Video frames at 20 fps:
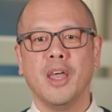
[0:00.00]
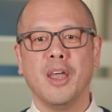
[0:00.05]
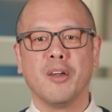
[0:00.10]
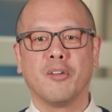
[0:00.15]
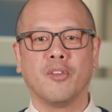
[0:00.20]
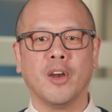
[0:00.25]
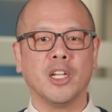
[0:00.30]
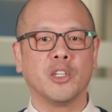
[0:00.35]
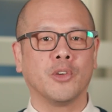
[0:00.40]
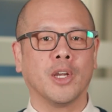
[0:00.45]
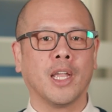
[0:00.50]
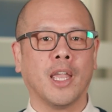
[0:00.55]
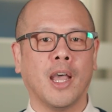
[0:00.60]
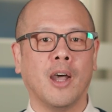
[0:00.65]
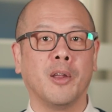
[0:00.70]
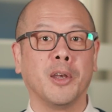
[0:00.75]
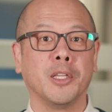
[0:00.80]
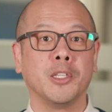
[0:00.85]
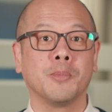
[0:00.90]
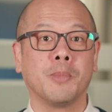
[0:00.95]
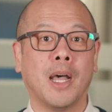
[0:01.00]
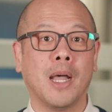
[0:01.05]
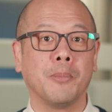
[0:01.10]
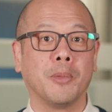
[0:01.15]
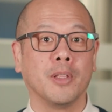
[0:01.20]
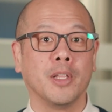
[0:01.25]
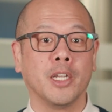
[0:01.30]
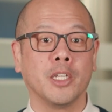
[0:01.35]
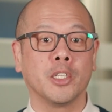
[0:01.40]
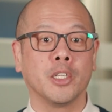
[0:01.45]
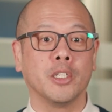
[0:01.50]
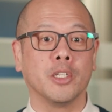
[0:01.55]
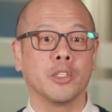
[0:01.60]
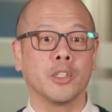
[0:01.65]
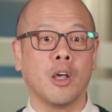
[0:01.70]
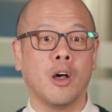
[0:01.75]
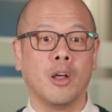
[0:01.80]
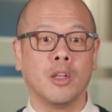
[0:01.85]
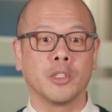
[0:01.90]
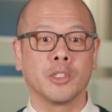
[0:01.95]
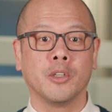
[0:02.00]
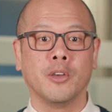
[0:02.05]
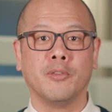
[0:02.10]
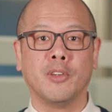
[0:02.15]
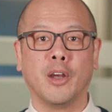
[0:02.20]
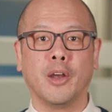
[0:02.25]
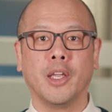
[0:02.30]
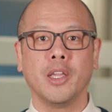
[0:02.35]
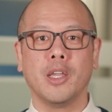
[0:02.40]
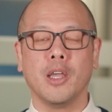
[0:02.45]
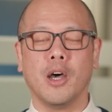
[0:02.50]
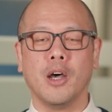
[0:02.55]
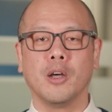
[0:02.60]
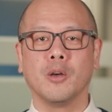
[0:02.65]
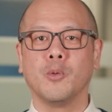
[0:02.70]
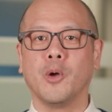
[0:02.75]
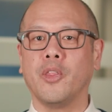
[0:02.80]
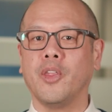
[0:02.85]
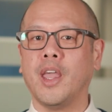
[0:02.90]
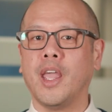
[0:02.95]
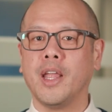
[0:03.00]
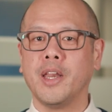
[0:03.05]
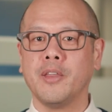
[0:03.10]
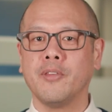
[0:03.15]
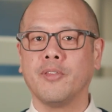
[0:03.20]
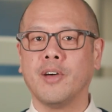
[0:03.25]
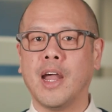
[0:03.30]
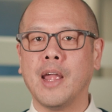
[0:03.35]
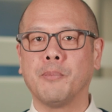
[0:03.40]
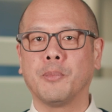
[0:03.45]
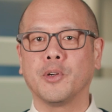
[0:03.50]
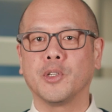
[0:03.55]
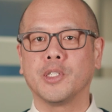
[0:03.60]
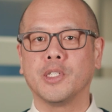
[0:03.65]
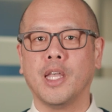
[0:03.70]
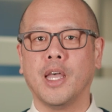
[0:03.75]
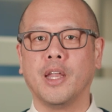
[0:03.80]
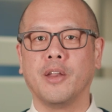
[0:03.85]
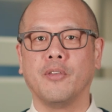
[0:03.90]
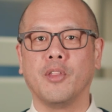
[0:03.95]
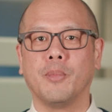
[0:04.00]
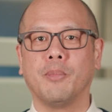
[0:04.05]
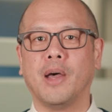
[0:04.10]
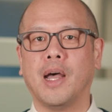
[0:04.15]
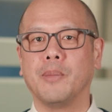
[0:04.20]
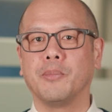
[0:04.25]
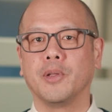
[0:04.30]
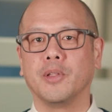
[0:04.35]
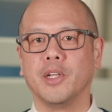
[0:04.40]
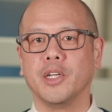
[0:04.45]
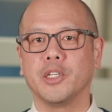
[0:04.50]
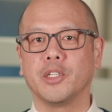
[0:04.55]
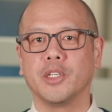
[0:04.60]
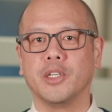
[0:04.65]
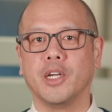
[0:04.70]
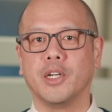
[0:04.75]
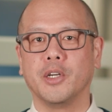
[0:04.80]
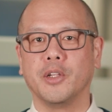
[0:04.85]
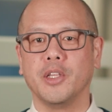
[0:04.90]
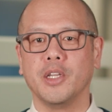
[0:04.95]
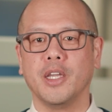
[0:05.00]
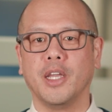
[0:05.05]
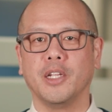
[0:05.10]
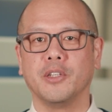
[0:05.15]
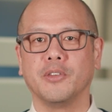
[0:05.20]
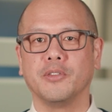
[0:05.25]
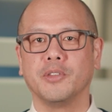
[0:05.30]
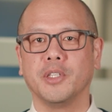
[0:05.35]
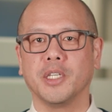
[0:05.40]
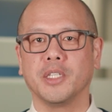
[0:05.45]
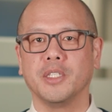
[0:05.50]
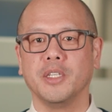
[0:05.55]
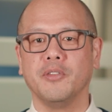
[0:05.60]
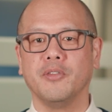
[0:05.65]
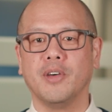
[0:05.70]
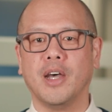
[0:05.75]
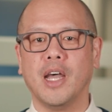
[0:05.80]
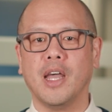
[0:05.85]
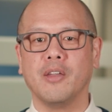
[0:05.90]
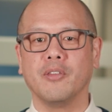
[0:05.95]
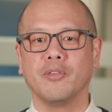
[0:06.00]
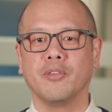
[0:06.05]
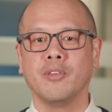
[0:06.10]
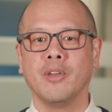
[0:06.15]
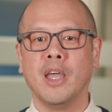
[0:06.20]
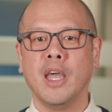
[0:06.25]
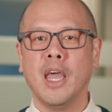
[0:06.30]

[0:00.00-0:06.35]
Frederick County's population is also very young, with 85% of the population under the age of 65,